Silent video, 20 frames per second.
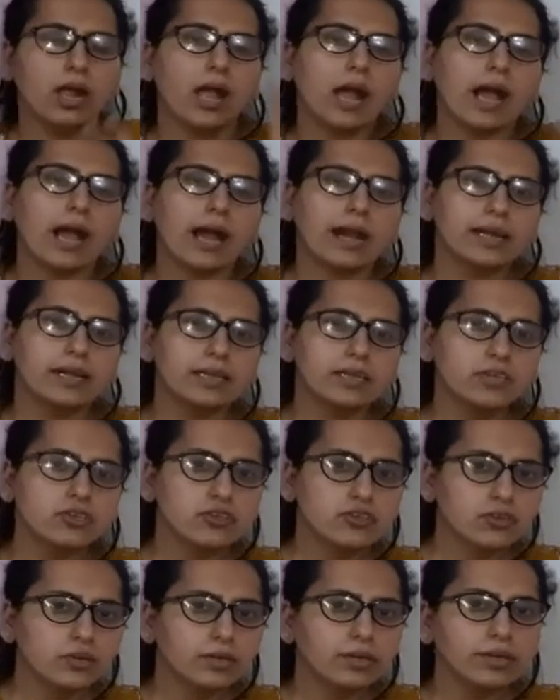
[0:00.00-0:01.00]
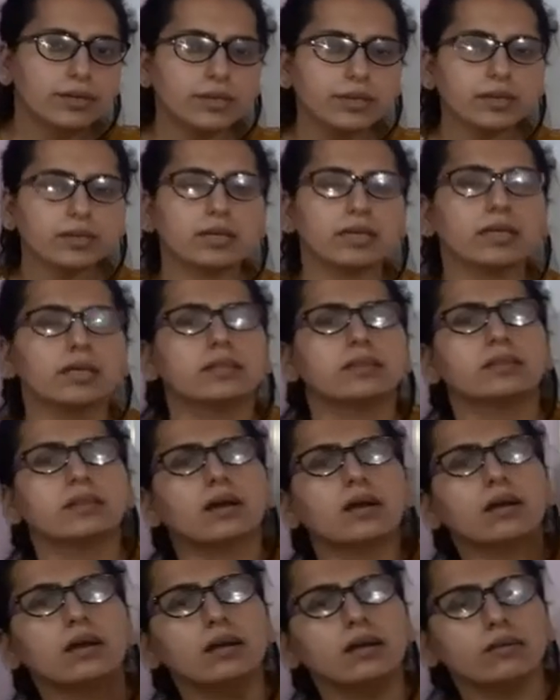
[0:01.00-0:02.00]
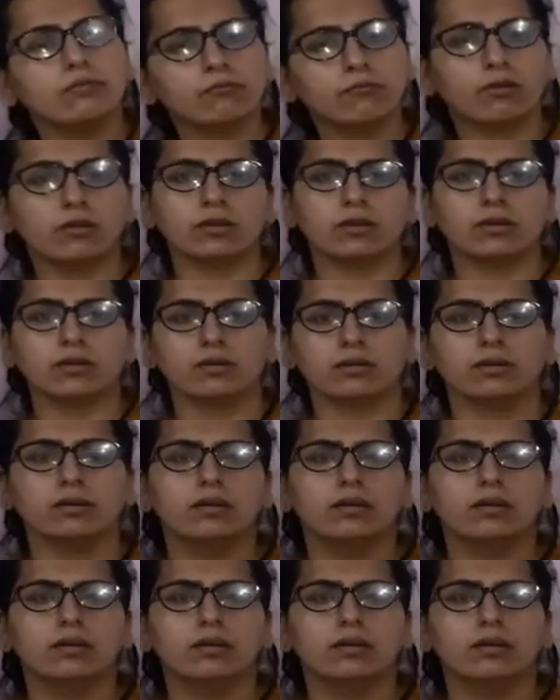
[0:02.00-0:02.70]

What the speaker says: adding sugar in the water.